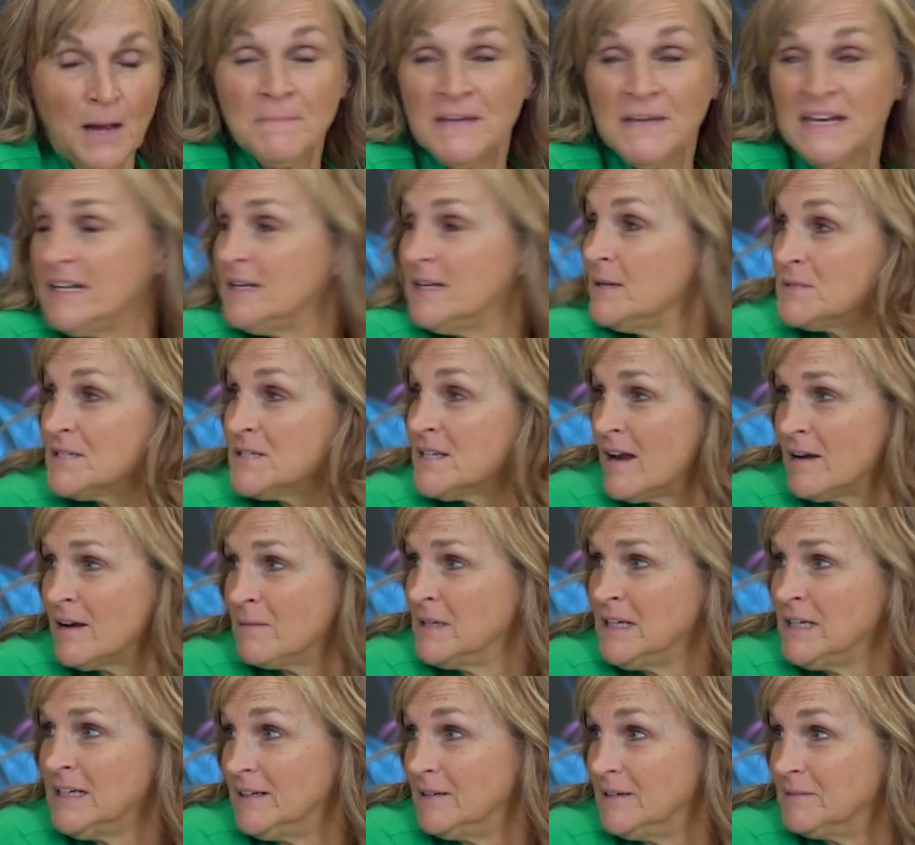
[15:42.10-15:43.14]
medium's not a
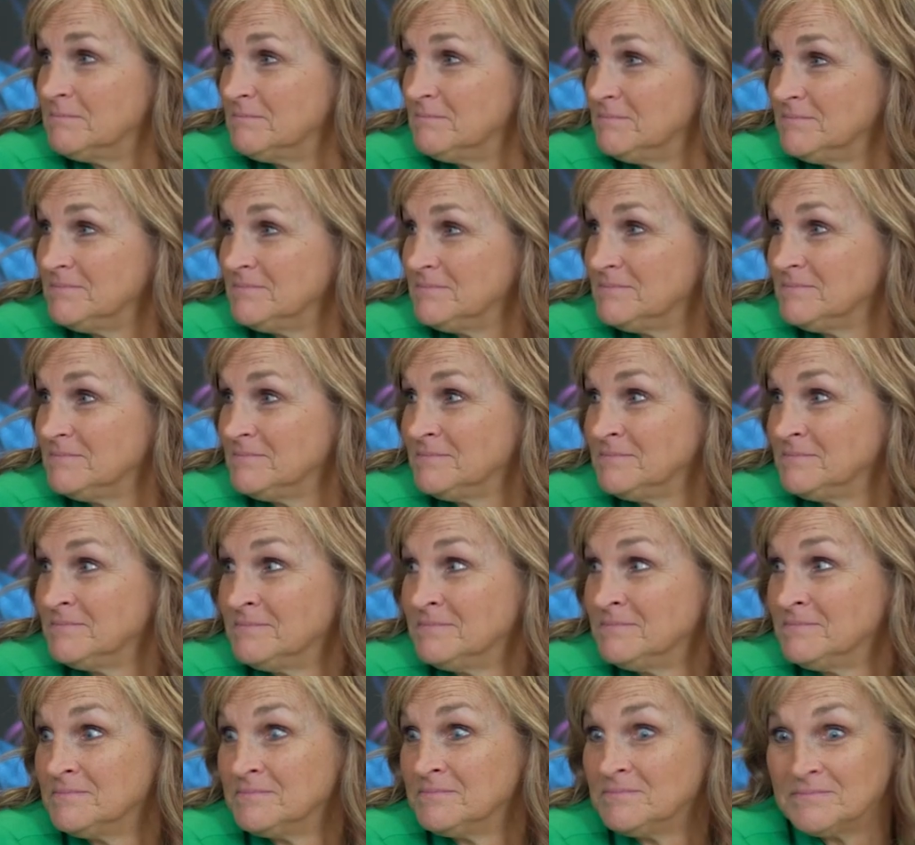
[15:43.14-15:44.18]
medium.
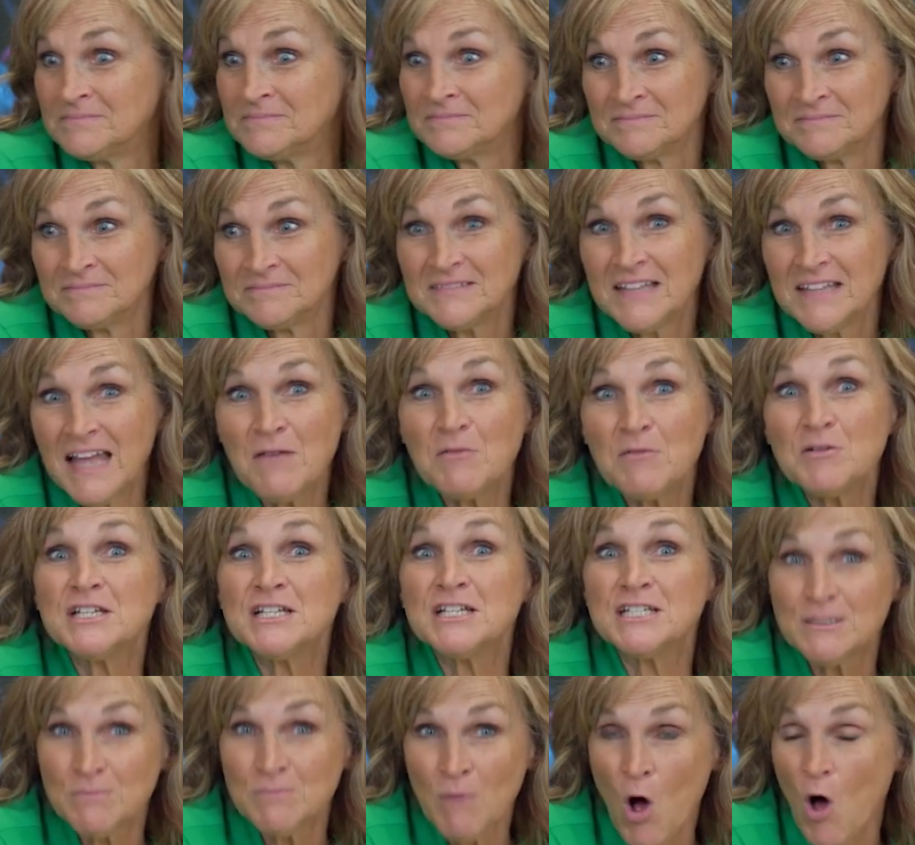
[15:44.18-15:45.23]
That was a
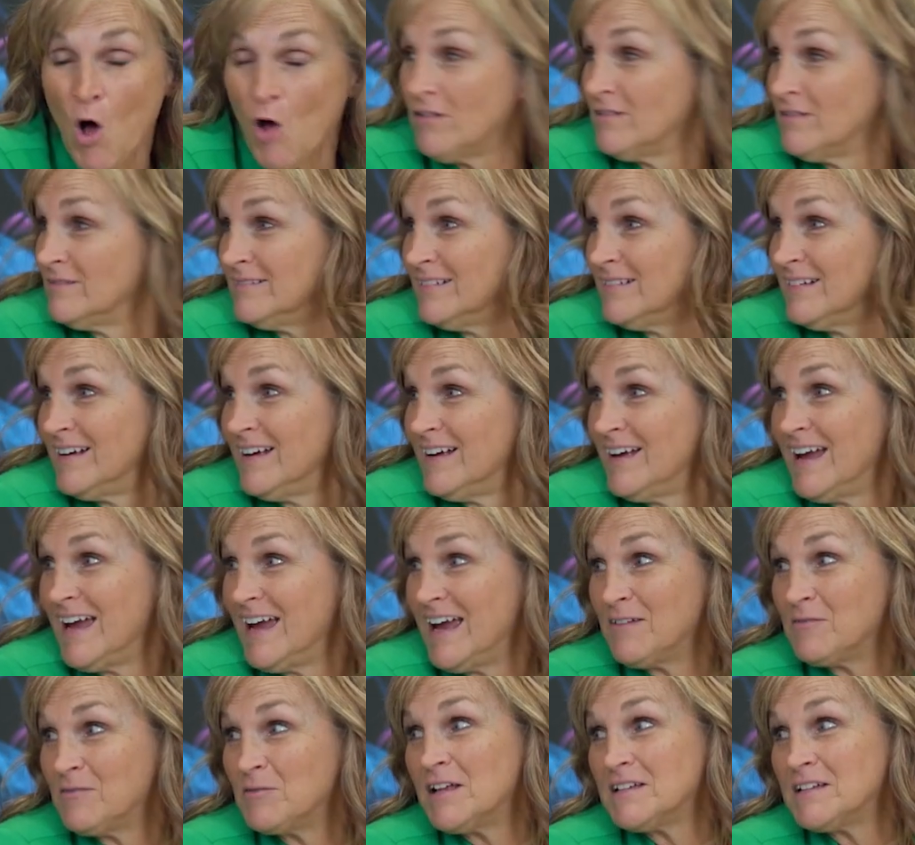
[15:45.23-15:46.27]
small.
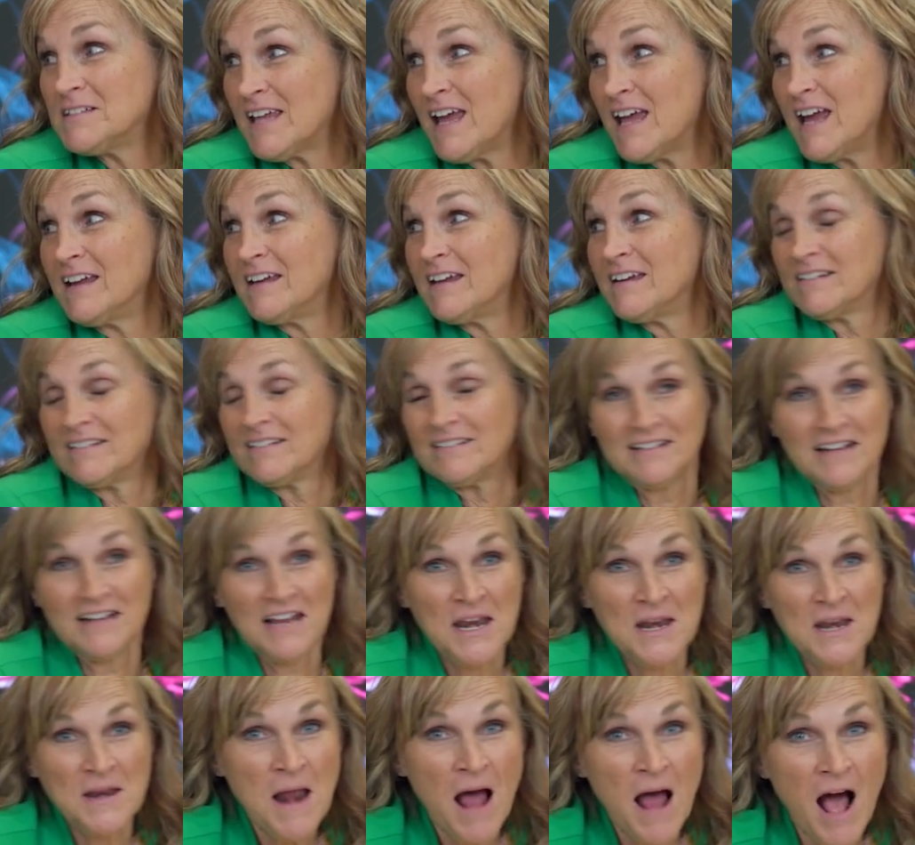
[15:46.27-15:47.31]
It was like... I'm finding that
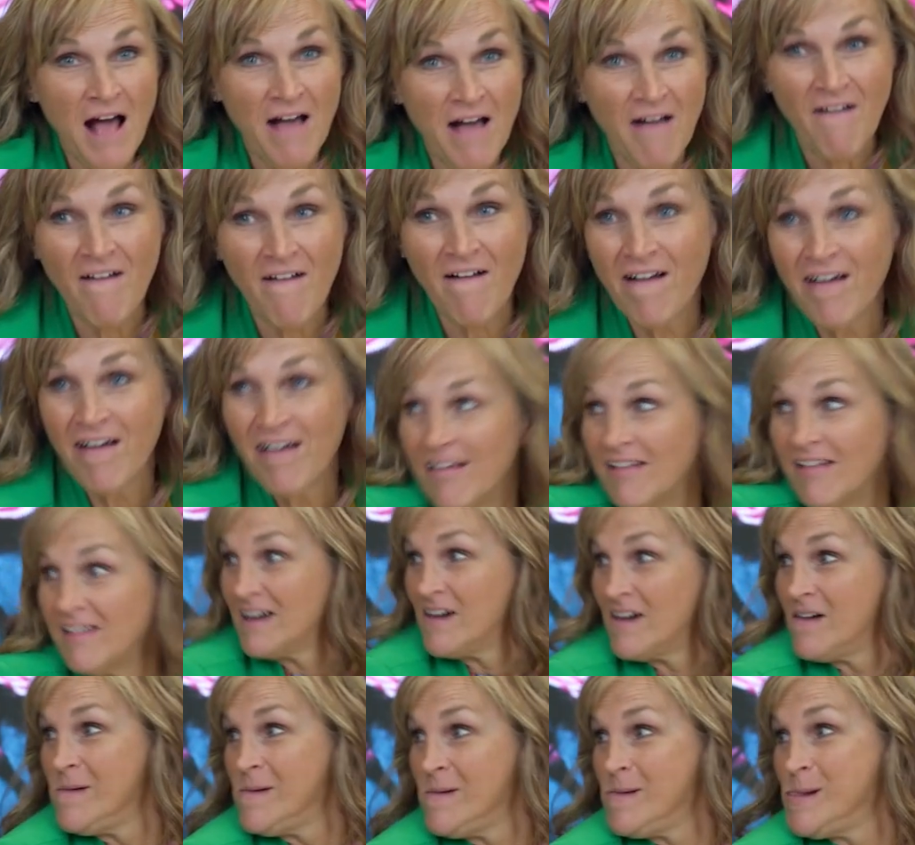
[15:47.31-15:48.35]
out to be true as well
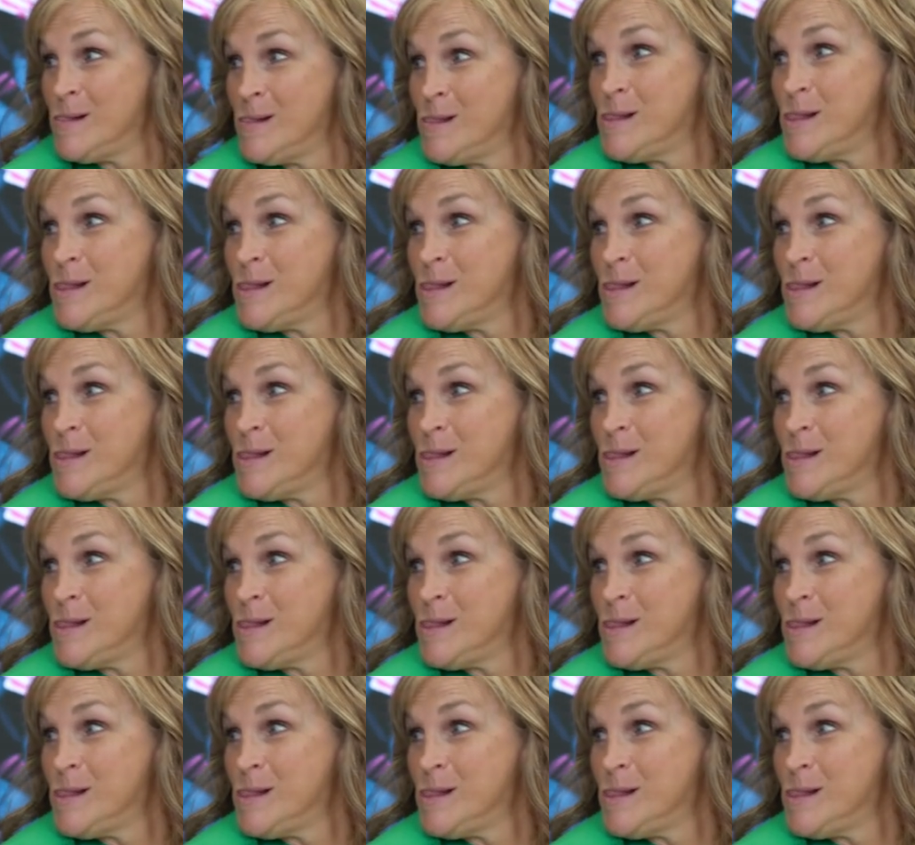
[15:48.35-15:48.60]
for me.